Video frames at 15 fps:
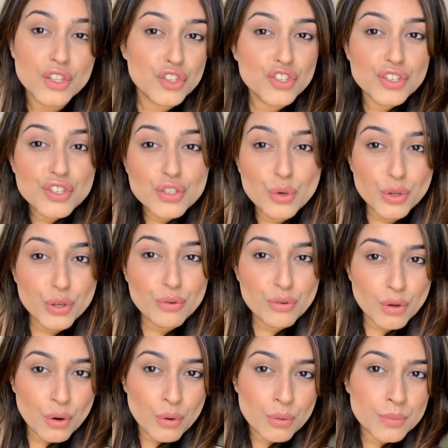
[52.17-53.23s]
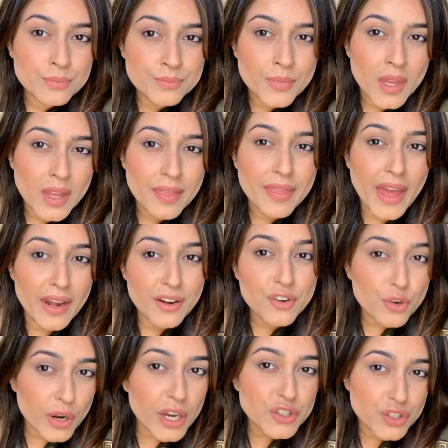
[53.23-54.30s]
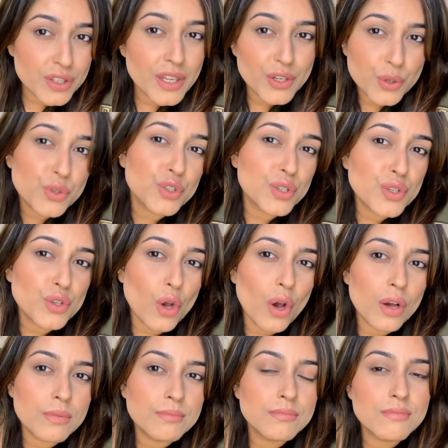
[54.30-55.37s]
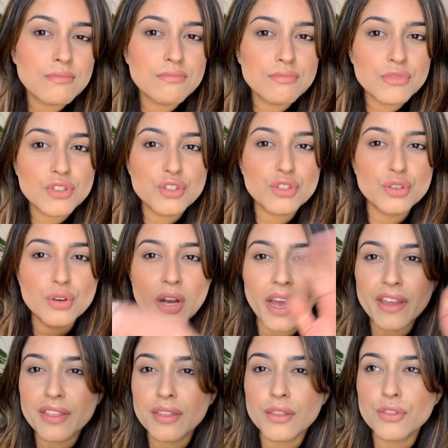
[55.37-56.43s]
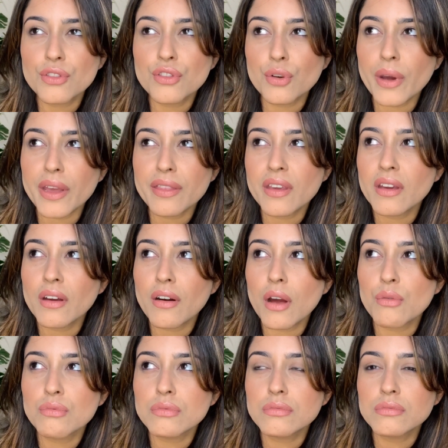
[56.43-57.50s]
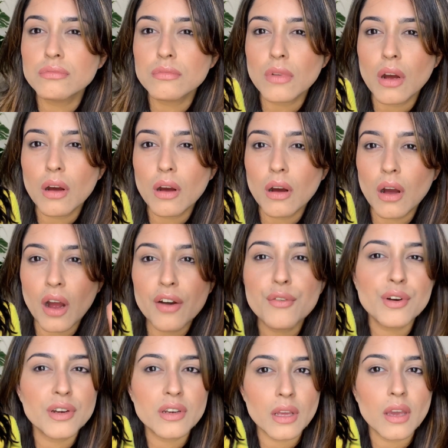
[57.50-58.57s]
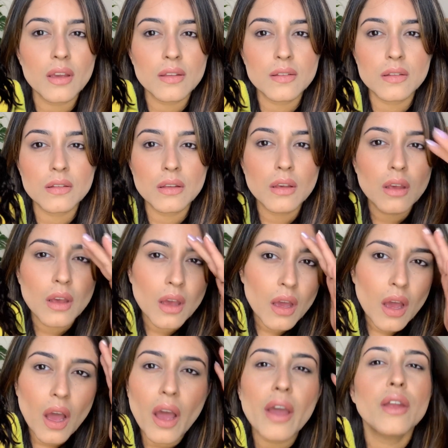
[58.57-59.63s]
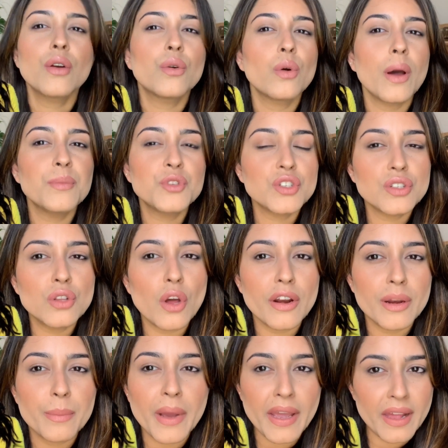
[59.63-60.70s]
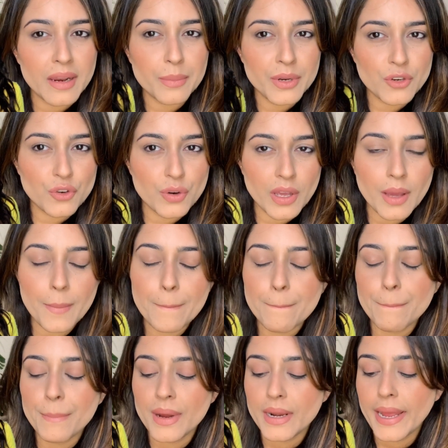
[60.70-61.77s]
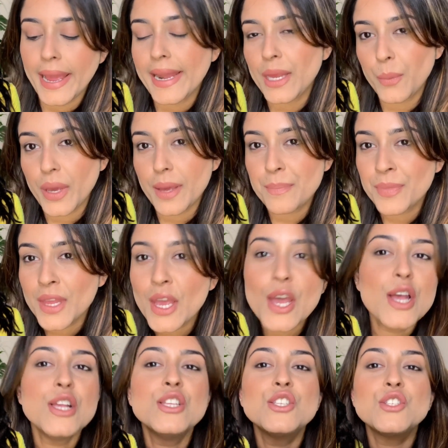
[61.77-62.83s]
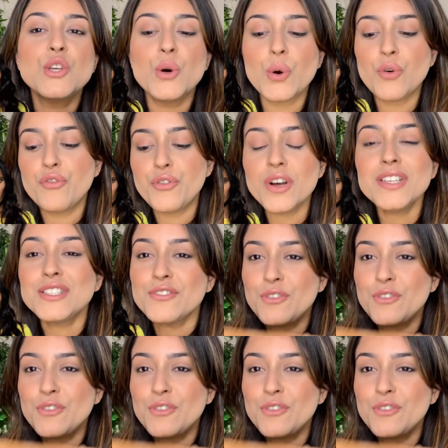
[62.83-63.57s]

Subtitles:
Just so you know, that introduction that you just saw took I think around 100 takes. I don't know, I'm just not in my element today, but anyway. So first